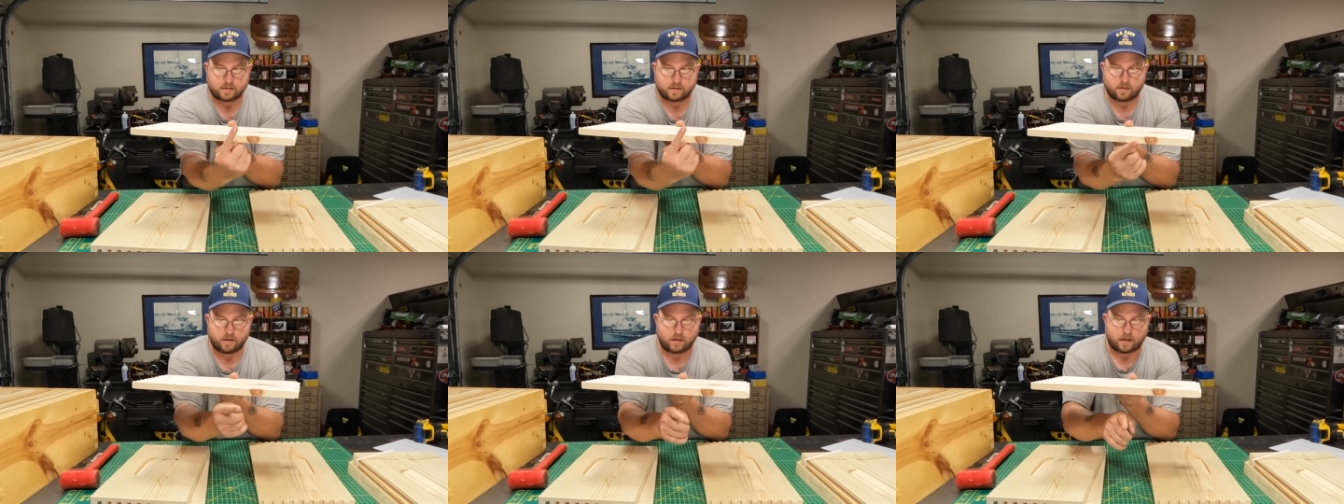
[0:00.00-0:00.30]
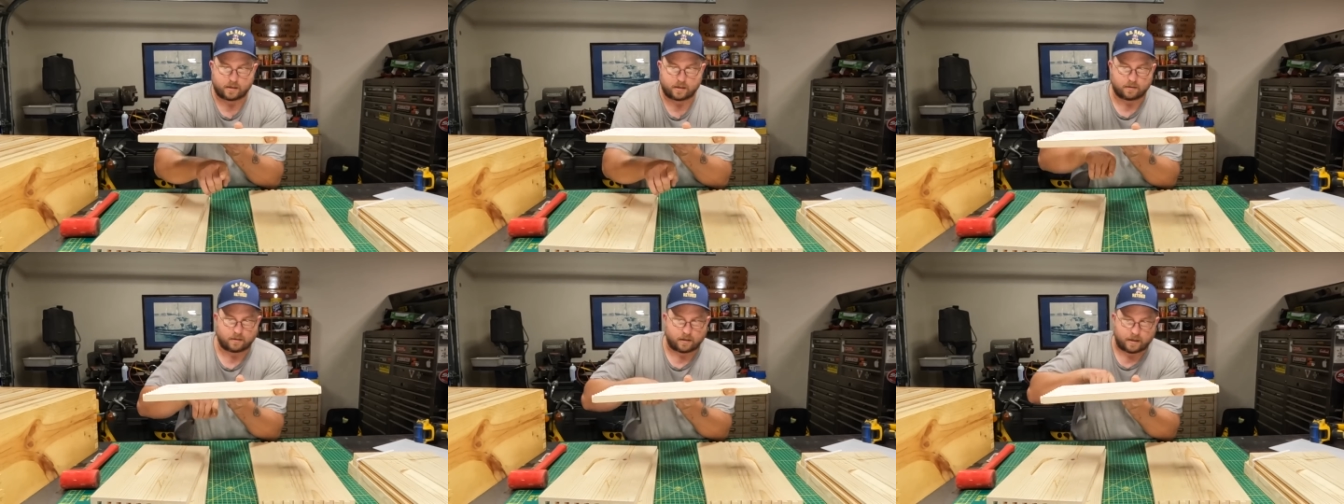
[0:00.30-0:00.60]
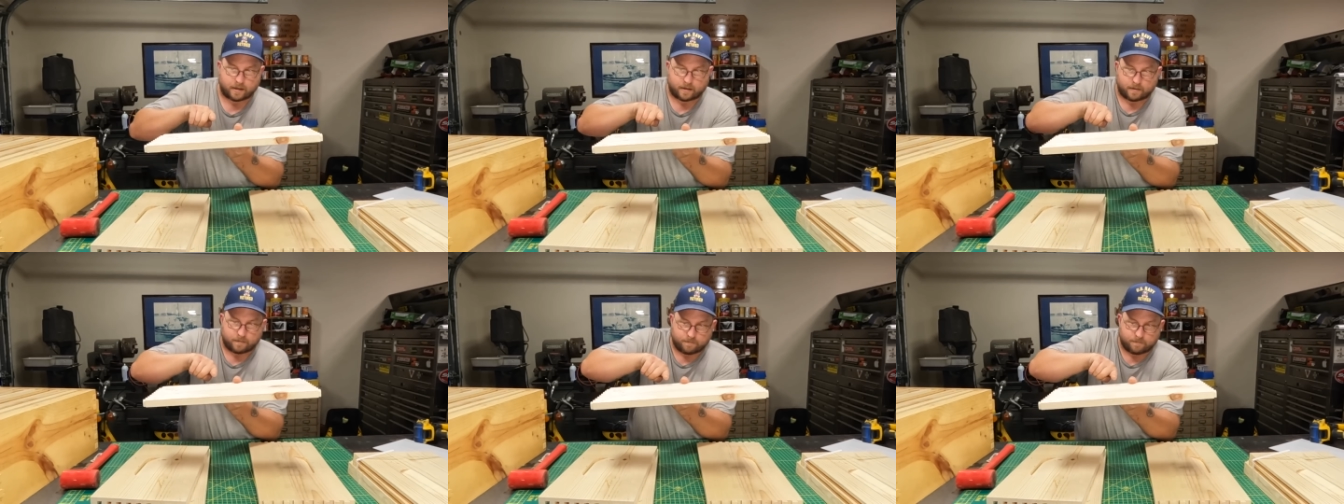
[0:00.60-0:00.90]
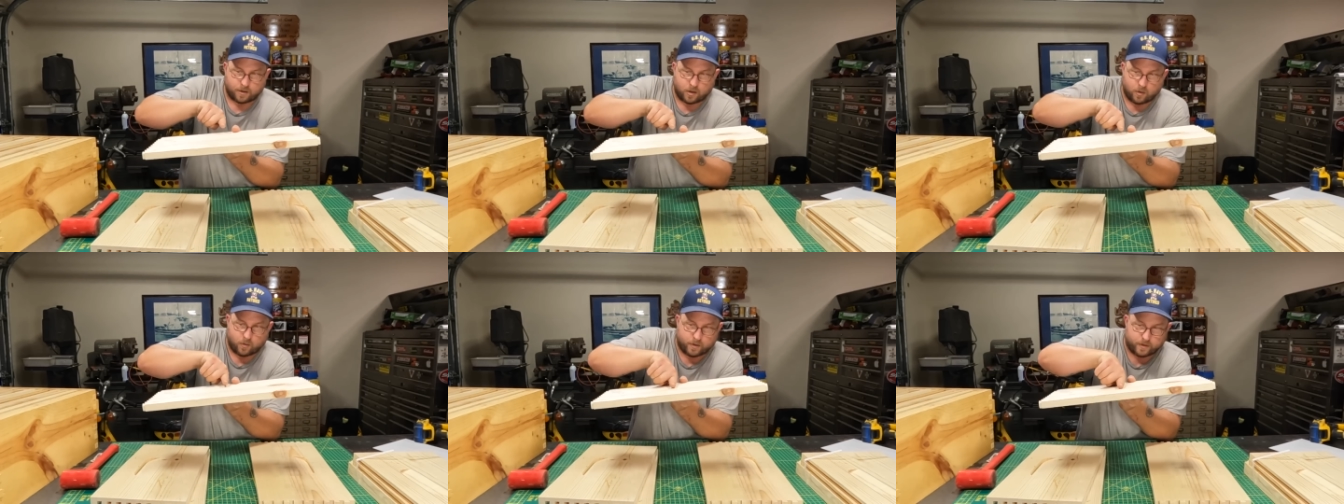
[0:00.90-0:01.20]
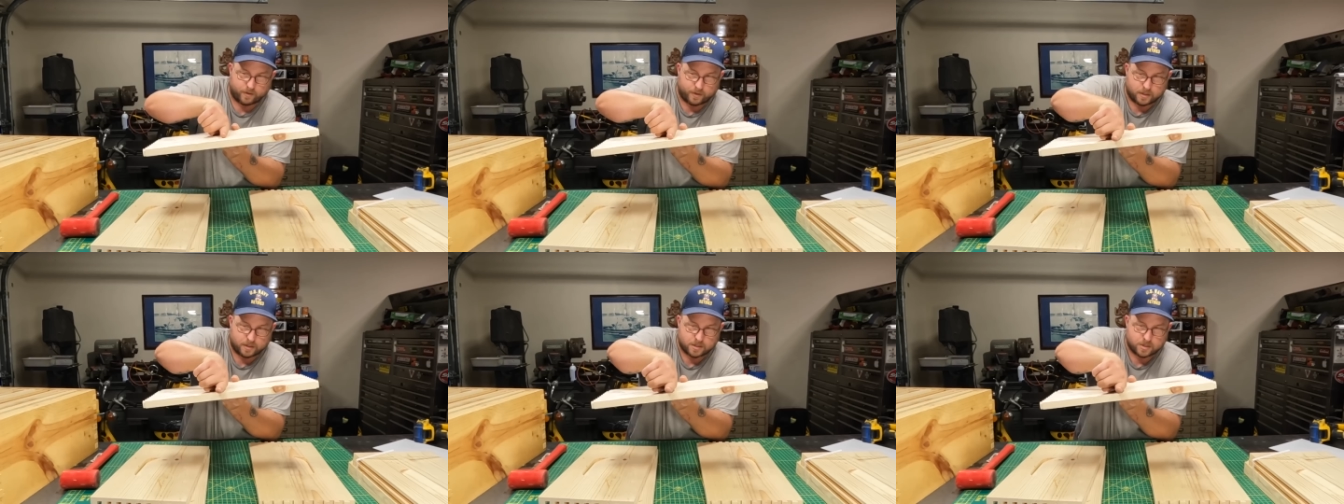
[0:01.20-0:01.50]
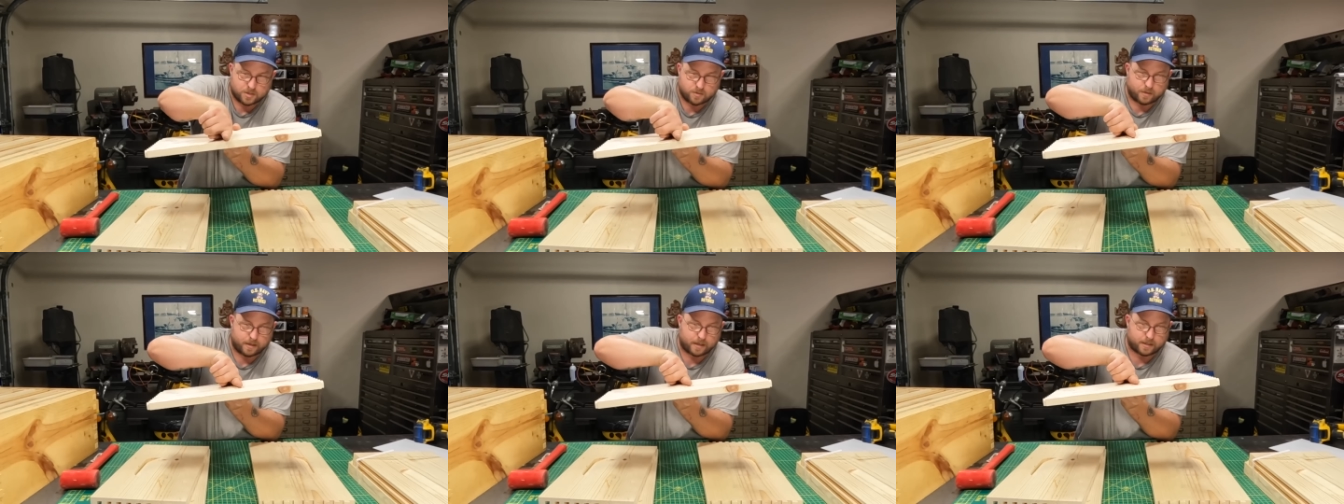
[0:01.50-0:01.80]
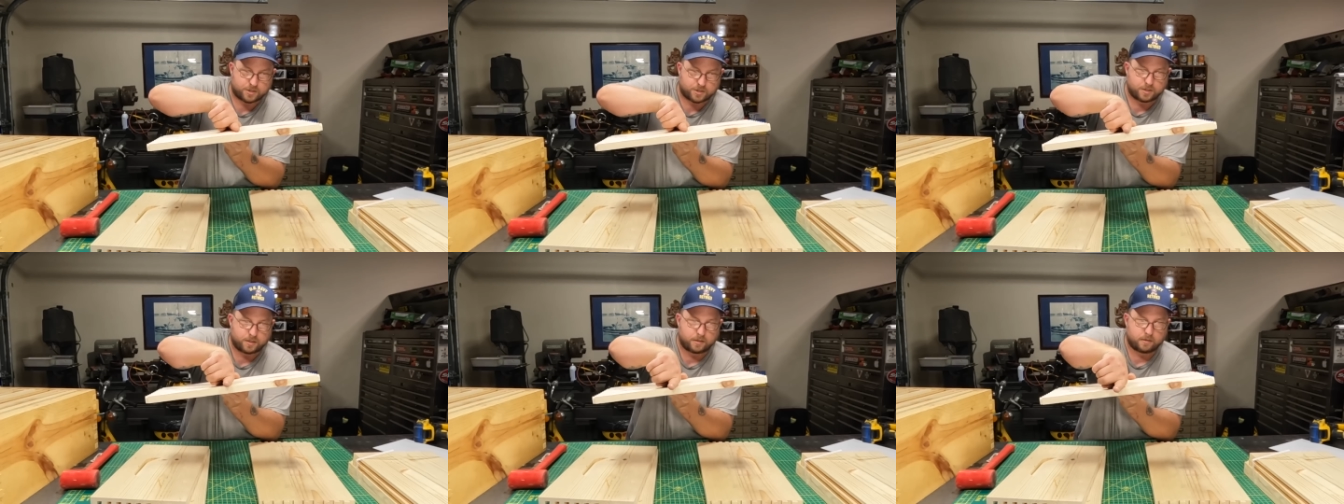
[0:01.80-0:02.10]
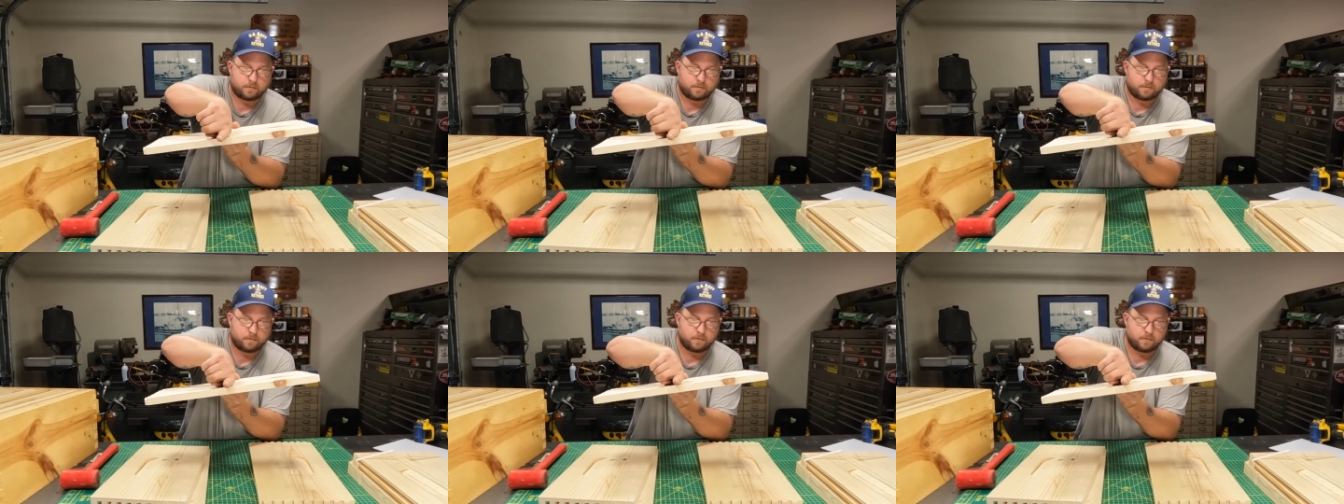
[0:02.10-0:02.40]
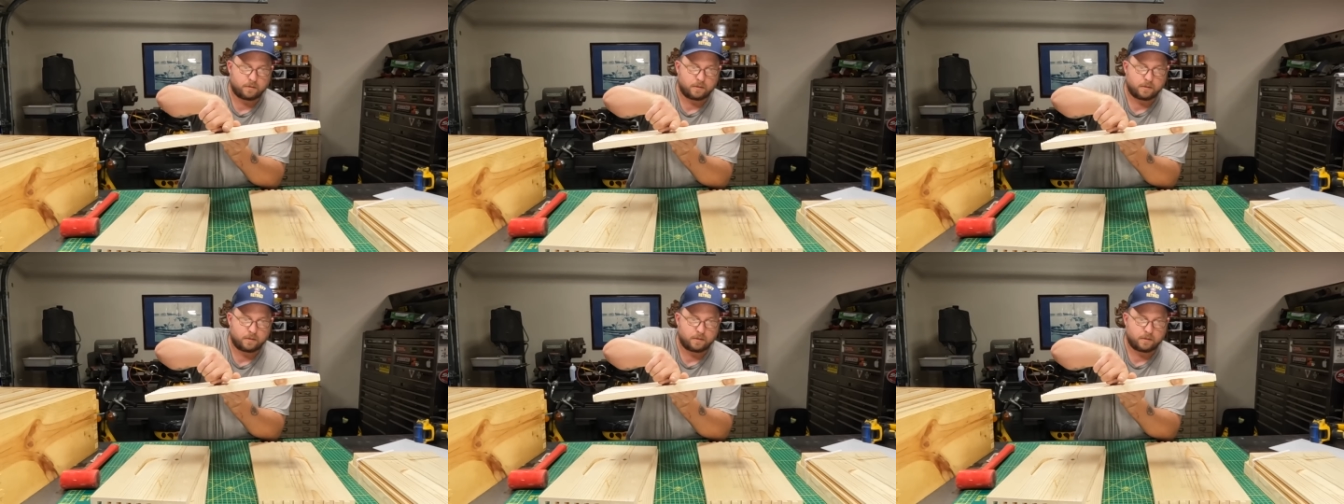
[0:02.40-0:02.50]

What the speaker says: They're not like going this direction.